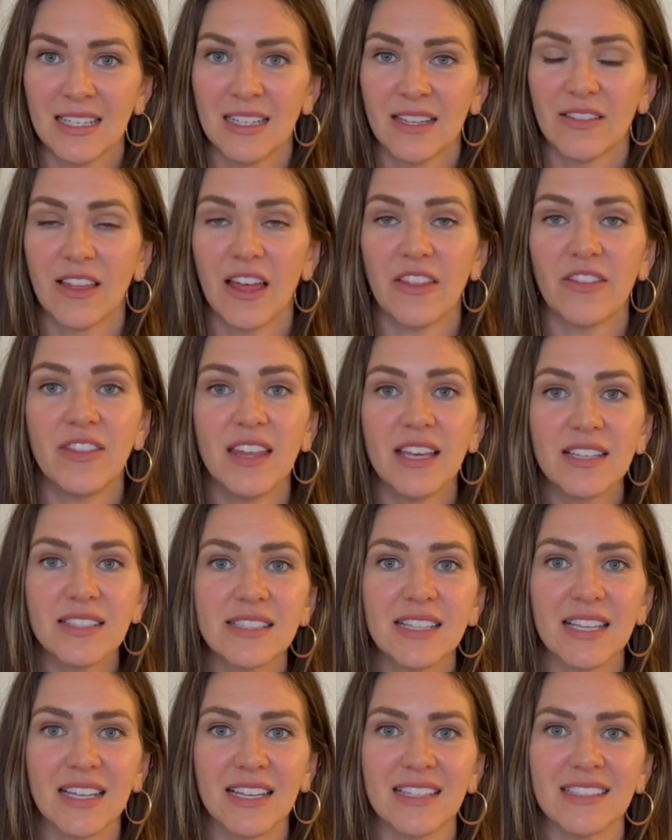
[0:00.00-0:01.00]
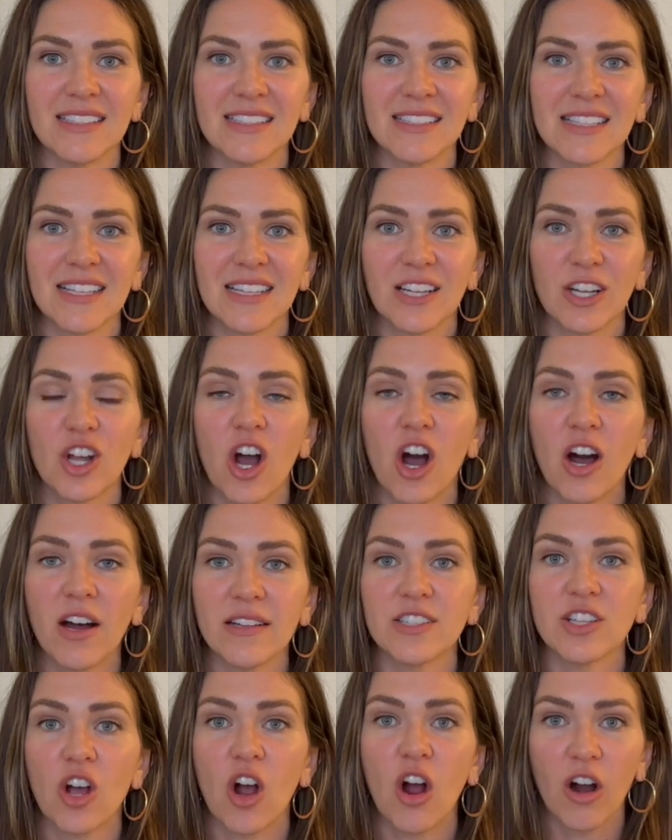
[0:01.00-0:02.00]
That this is
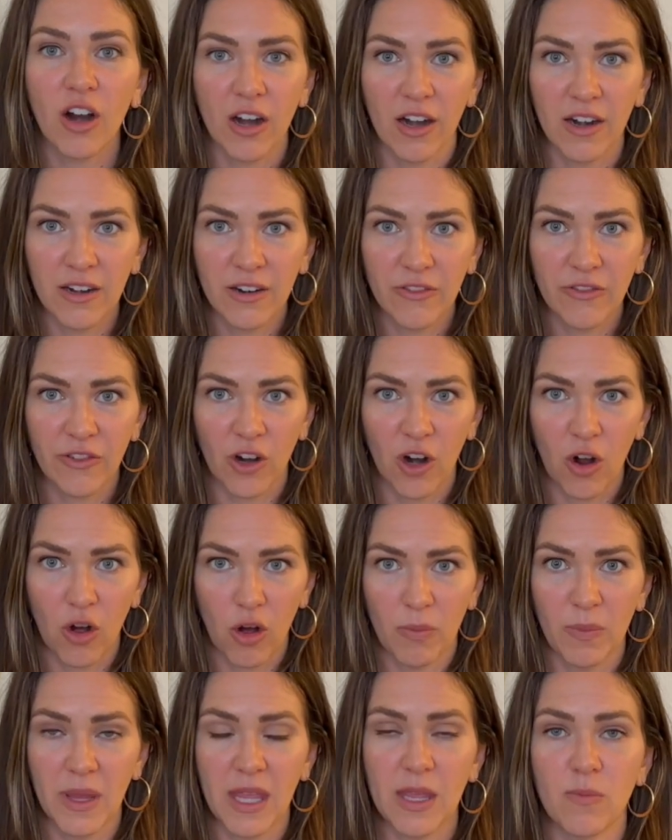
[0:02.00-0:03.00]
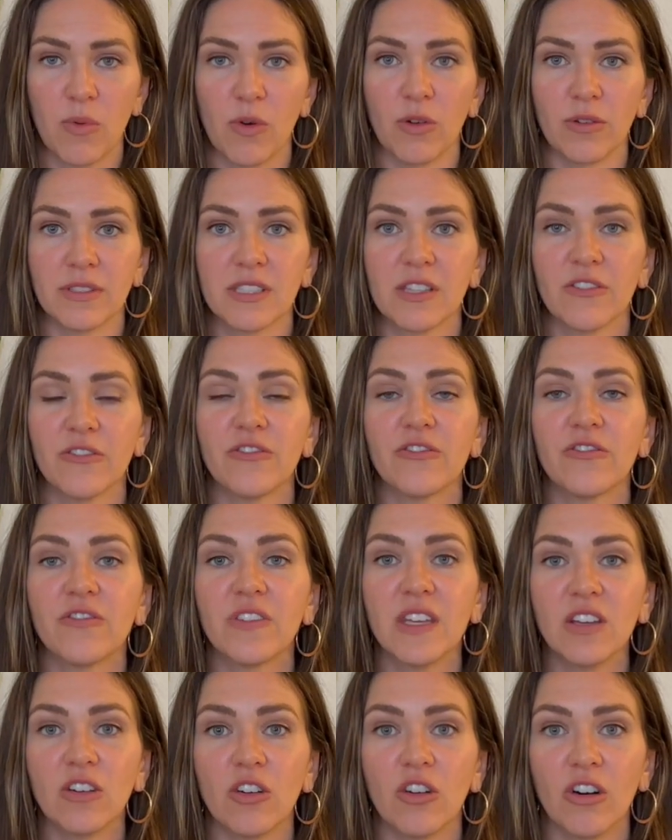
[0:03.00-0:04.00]
God's heart for all people, to
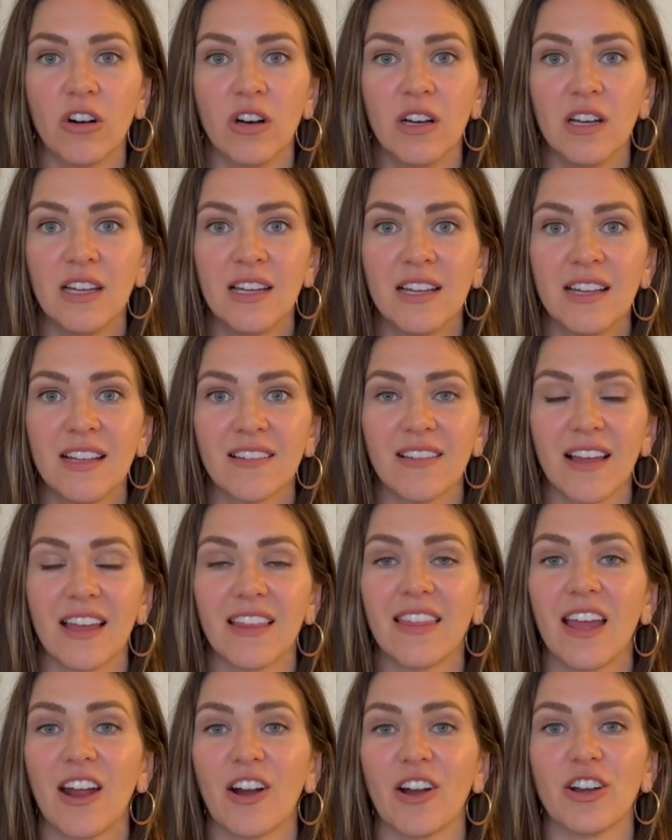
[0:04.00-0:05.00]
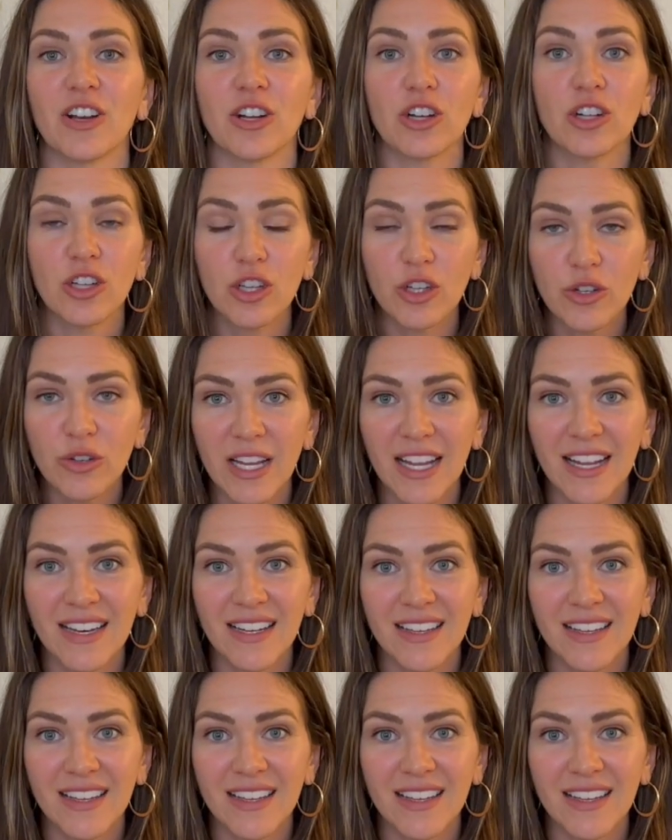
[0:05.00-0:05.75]
feel like they are included,